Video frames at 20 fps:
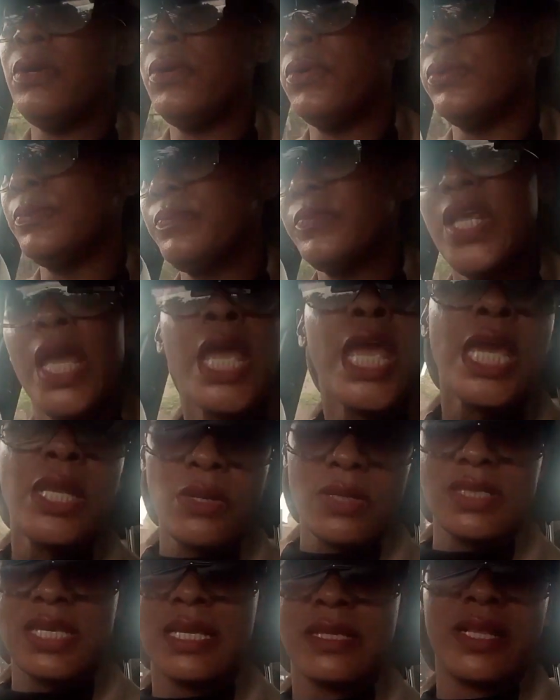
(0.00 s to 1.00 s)
oh,
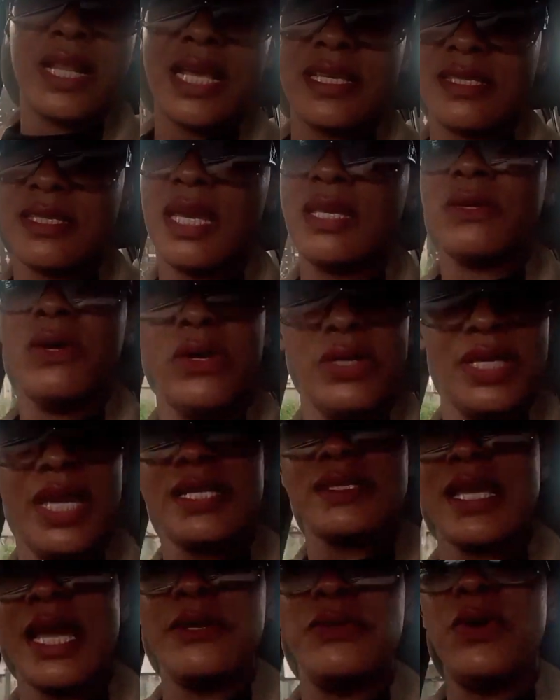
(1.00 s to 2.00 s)
innocently, I said, oh
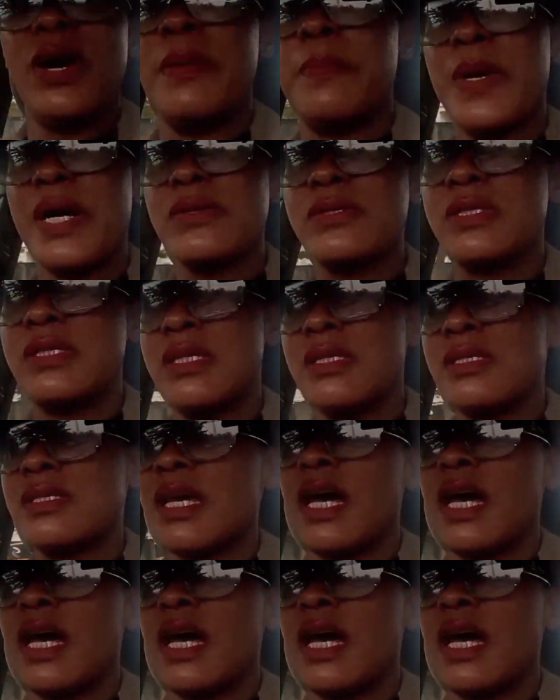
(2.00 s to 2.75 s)
yes, I know about it.